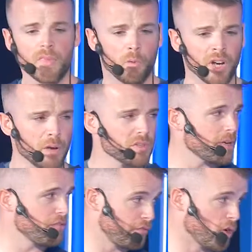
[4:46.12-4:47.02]
when I was
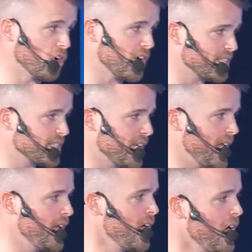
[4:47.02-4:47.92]
about 4, as I
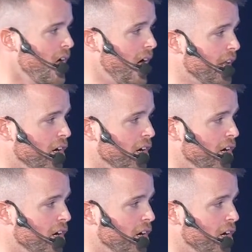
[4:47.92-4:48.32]
say, and